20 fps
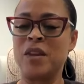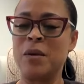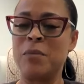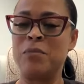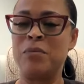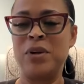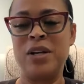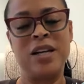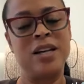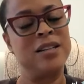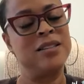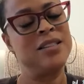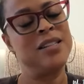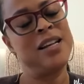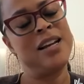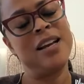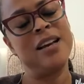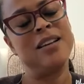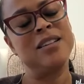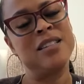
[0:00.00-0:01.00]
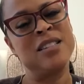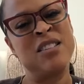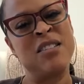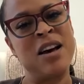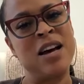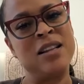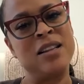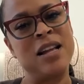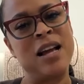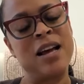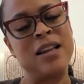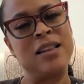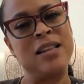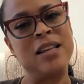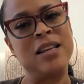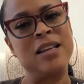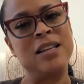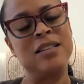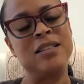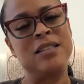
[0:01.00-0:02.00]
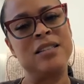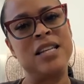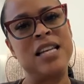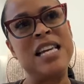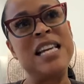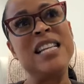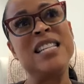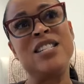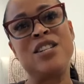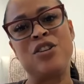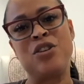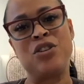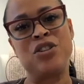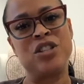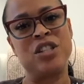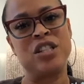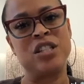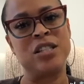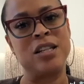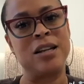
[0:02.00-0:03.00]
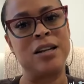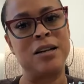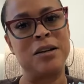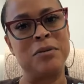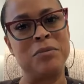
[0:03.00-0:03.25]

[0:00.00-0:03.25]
But yeah, so I think it's easier to shut up.